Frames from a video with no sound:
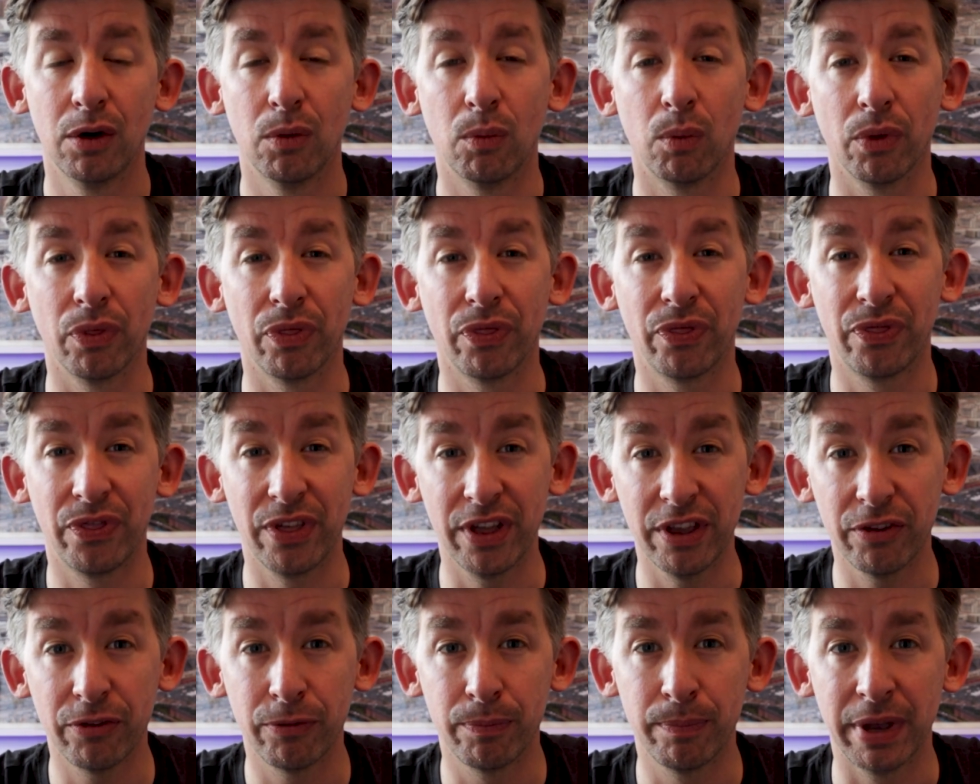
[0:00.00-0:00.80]
What
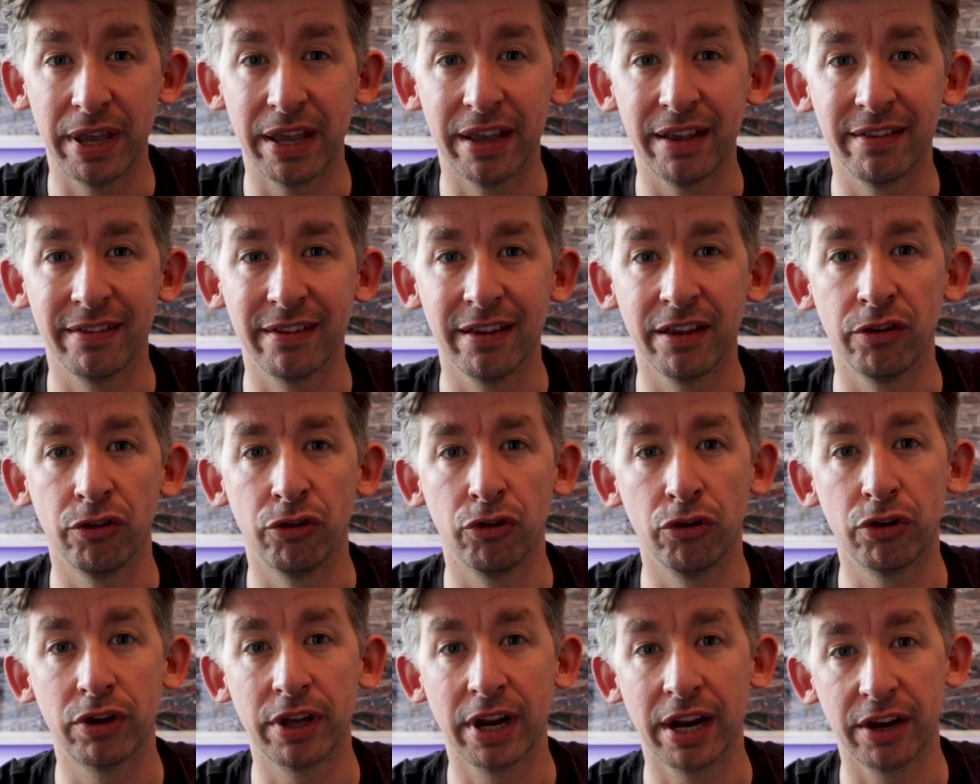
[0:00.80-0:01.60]
this means is
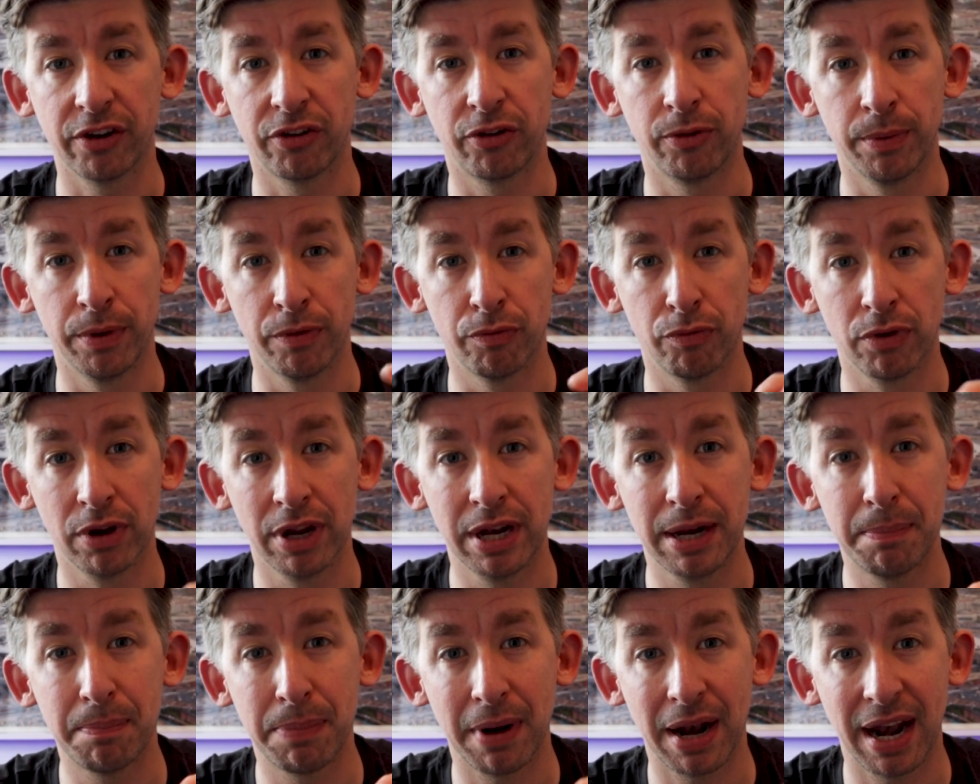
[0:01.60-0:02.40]
you can actually be
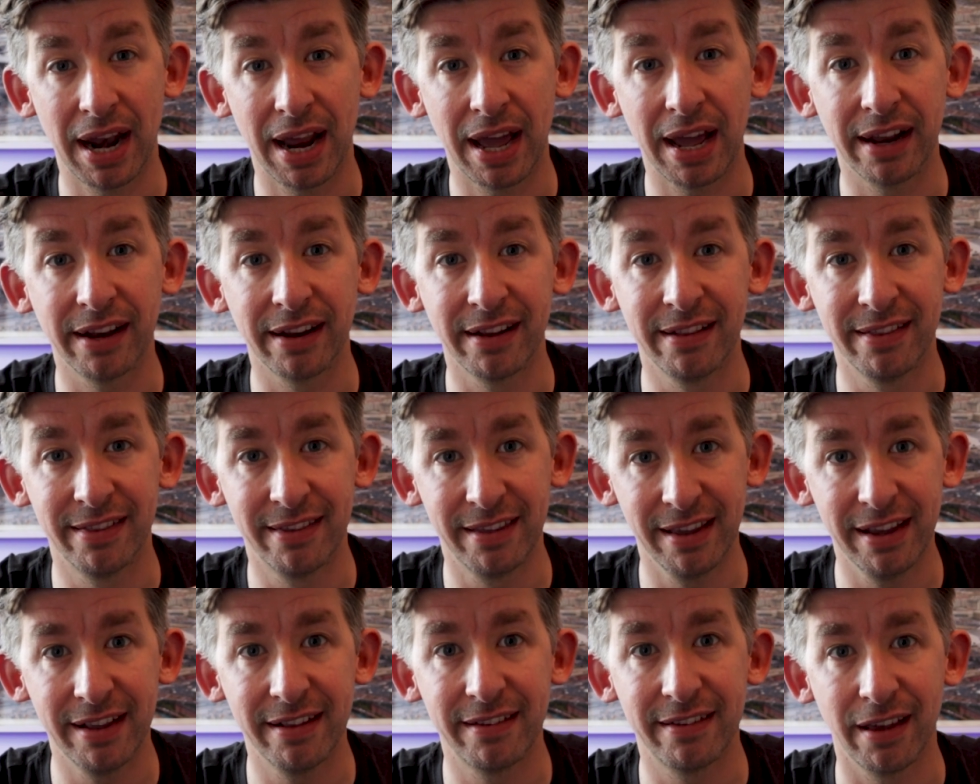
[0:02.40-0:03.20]
really planned and
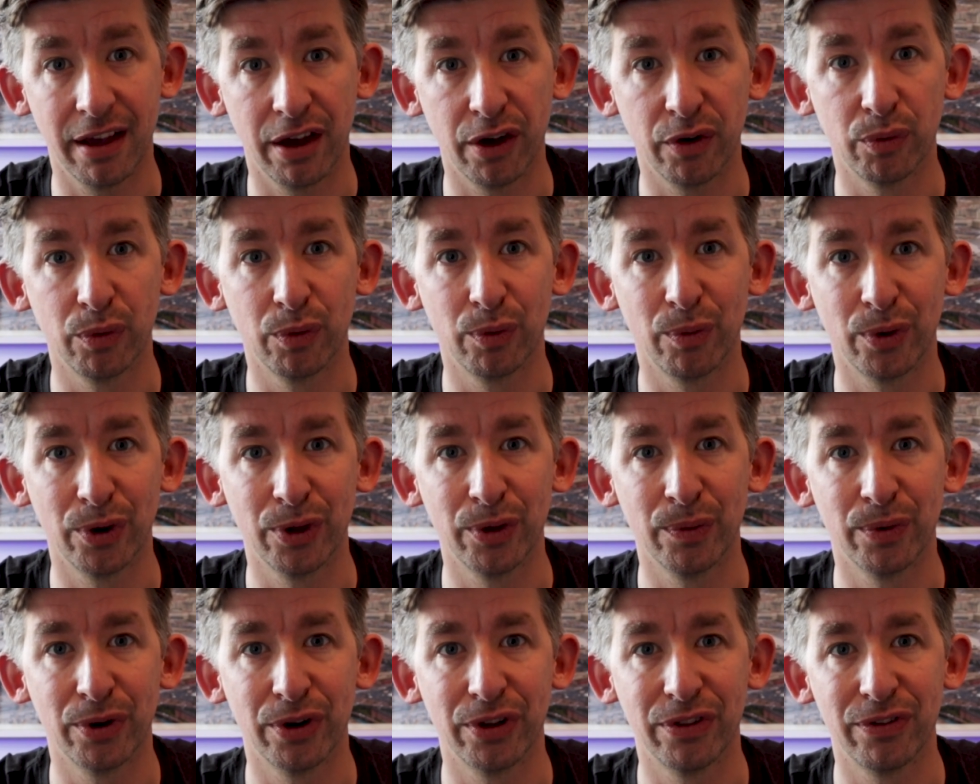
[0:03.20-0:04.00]
detailed with what
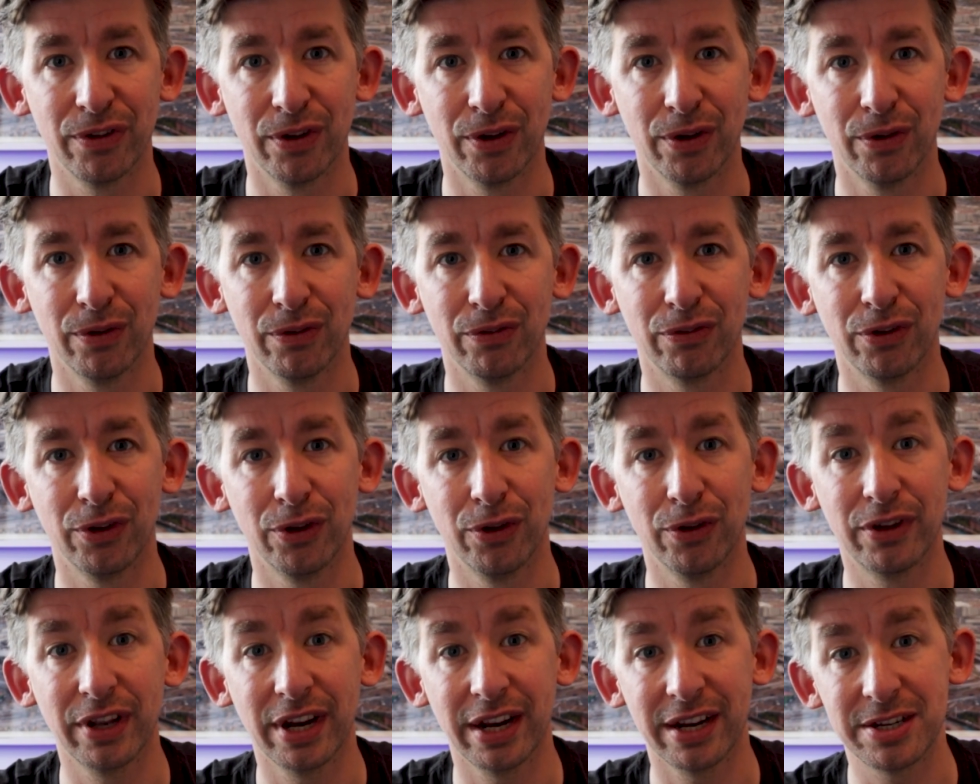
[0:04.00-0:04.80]
you want to do. So
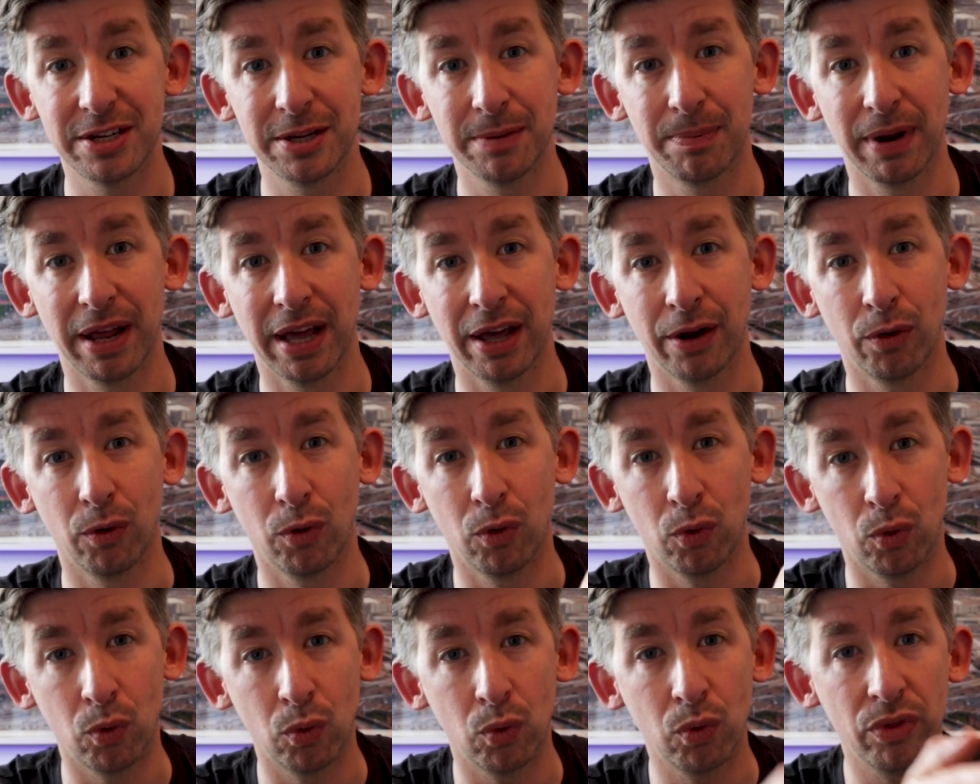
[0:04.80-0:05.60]
you can actually plan
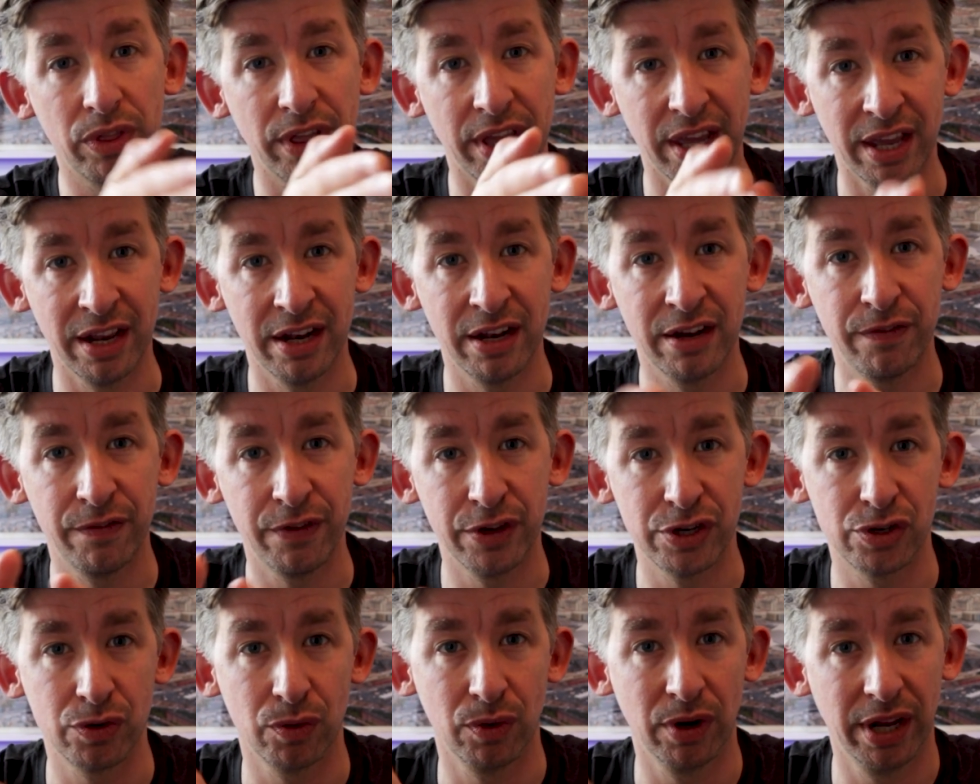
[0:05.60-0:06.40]
all the
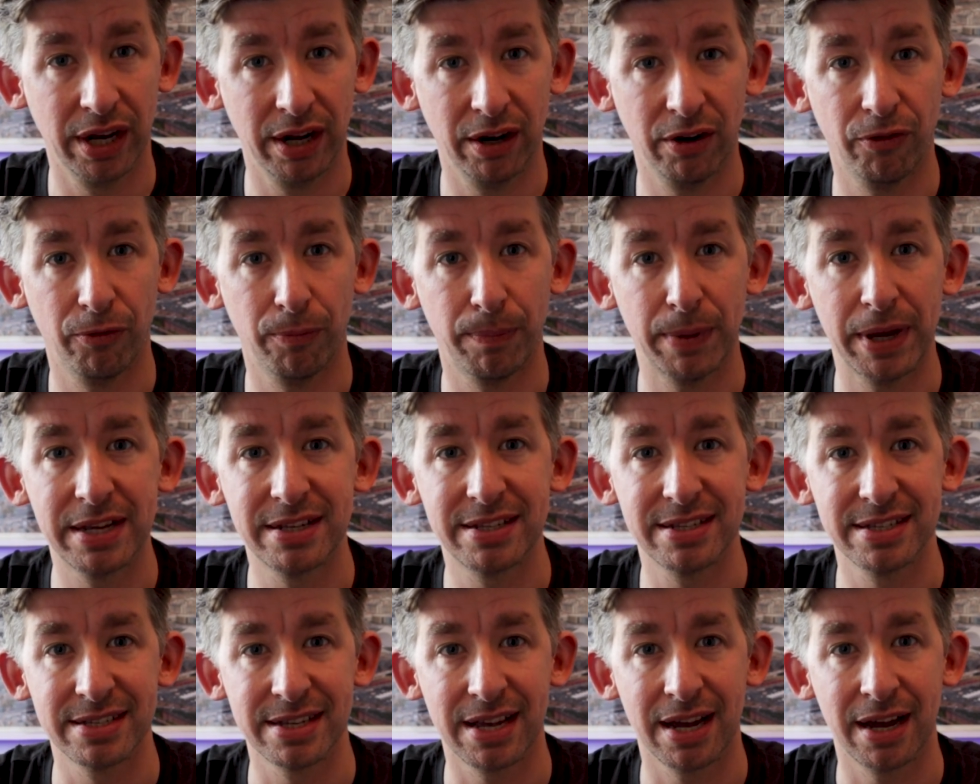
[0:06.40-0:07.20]
individual little
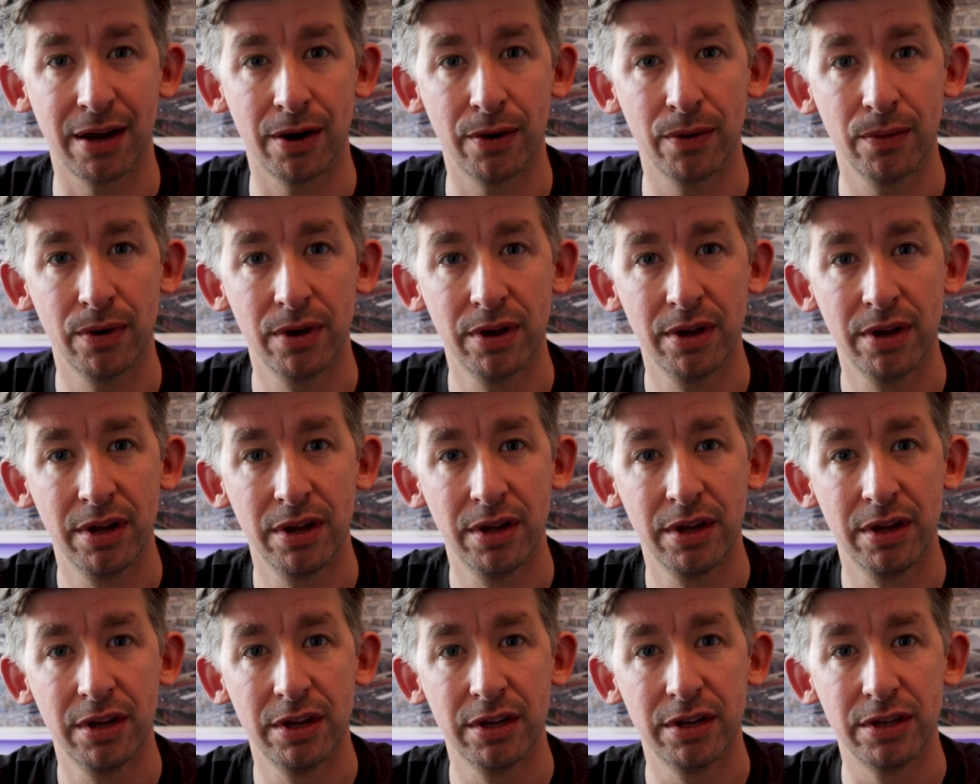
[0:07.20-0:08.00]
spaces out
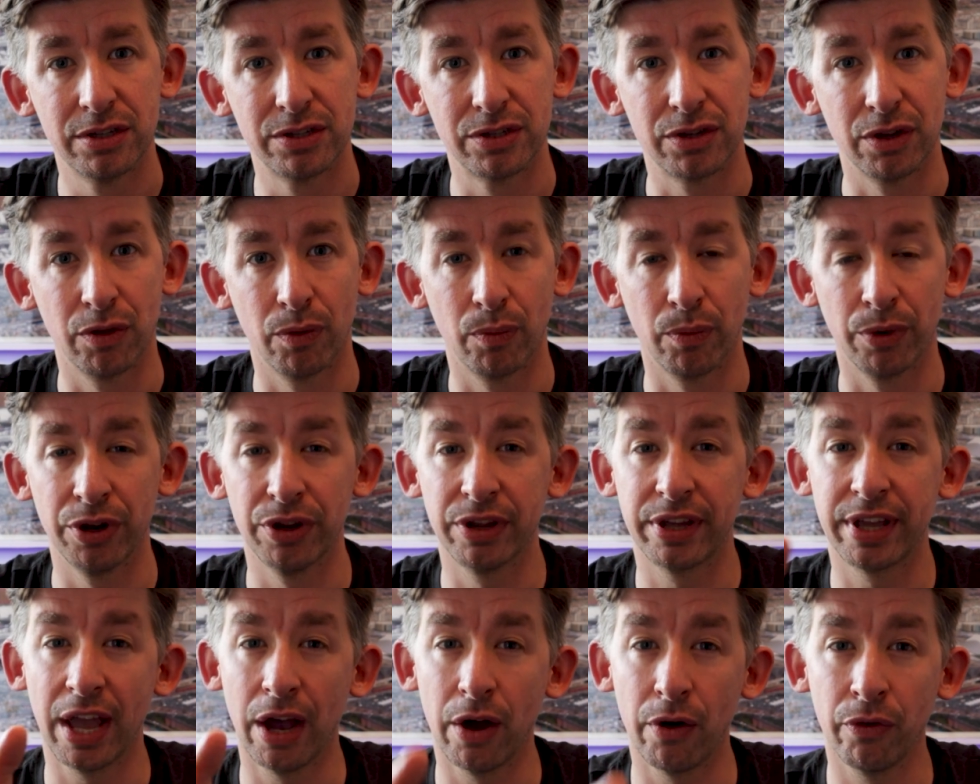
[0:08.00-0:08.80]
so that when
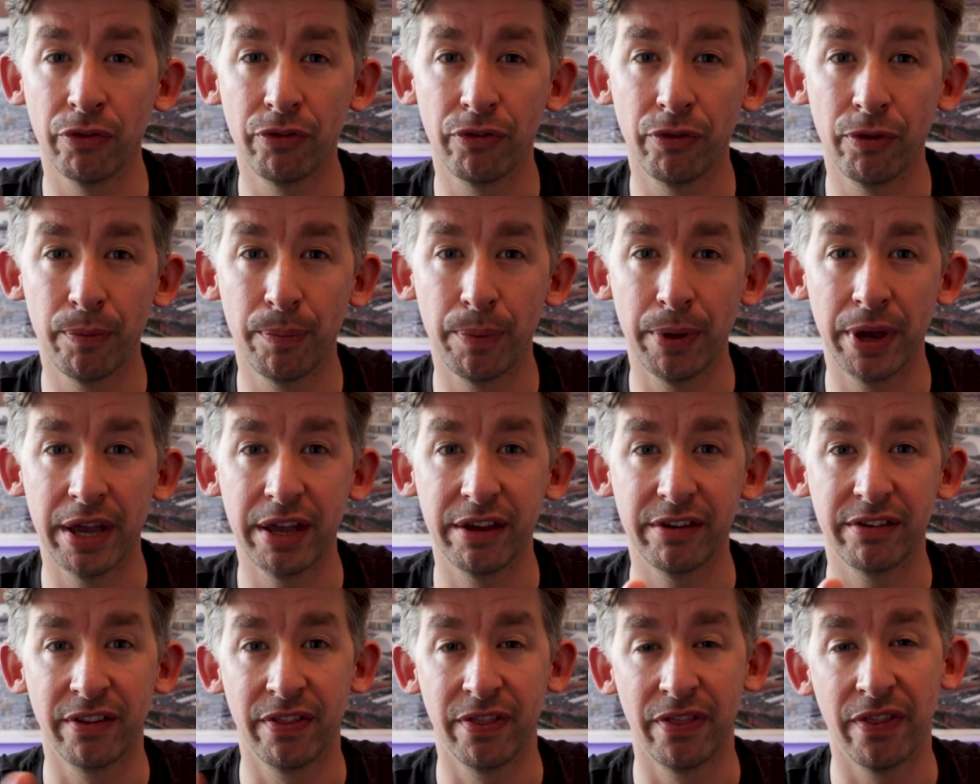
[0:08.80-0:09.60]
you get onto the
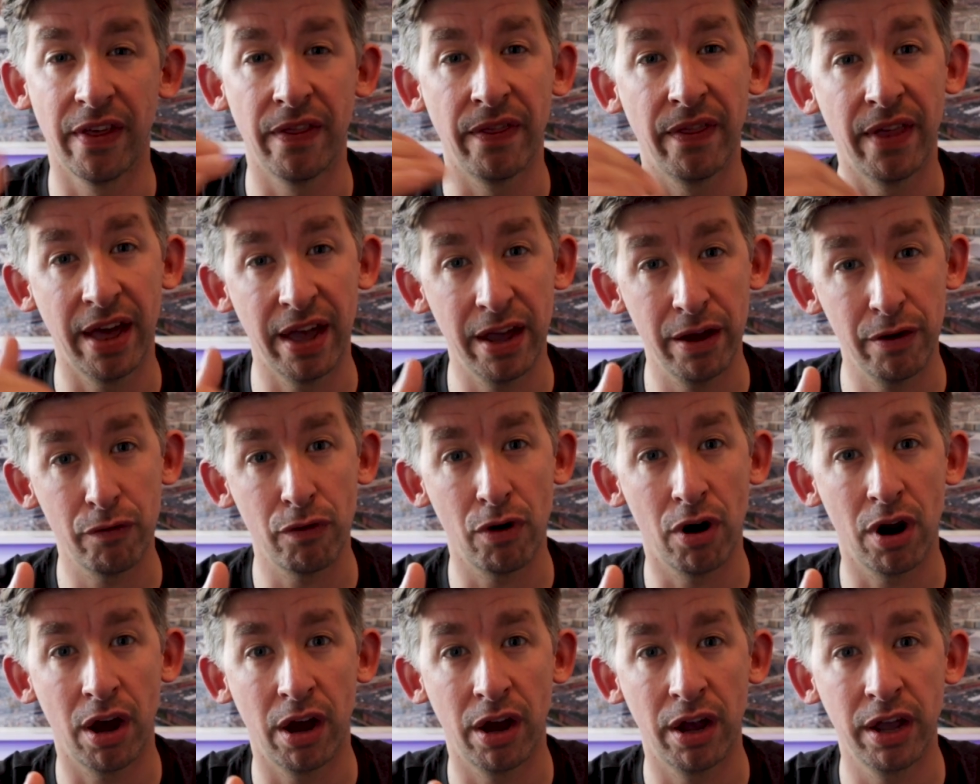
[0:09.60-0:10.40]
pitch and then they
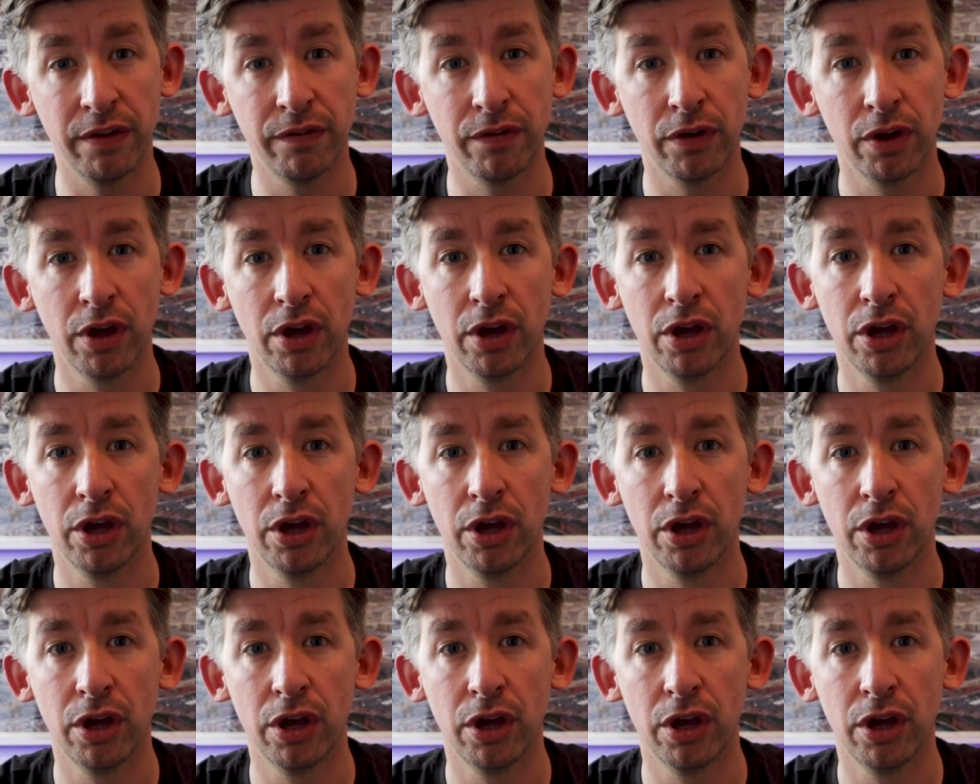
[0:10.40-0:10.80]
arrive,